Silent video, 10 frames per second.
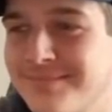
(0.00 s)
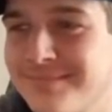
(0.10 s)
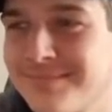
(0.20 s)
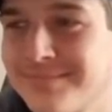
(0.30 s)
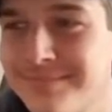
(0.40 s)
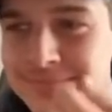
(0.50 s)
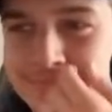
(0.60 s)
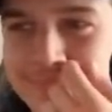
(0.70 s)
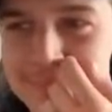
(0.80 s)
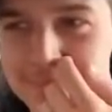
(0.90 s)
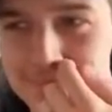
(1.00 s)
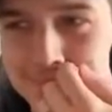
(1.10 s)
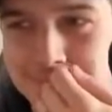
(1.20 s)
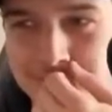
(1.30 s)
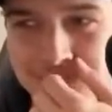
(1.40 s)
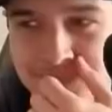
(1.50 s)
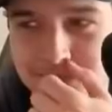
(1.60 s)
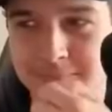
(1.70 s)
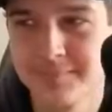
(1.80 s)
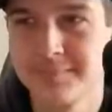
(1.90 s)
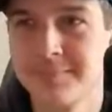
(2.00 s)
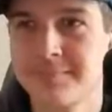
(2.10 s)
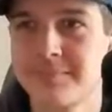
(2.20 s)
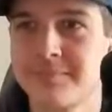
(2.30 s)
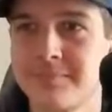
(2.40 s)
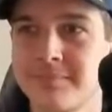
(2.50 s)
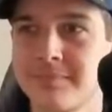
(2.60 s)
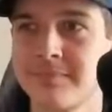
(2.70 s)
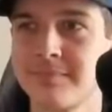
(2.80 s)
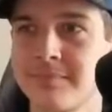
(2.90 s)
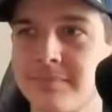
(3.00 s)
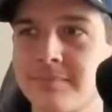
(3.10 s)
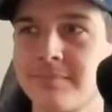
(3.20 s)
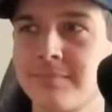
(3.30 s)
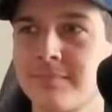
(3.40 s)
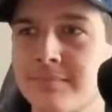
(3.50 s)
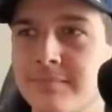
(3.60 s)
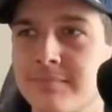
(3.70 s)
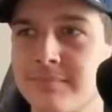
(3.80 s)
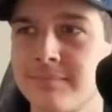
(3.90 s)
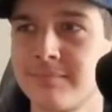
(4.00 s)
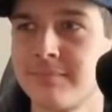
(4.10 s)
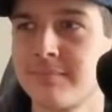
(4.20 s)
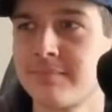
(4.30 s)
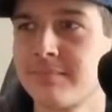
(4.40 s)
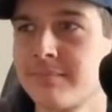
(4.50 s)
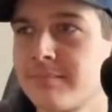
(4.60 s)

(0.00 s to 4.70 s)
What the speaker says: This person isn't speaking.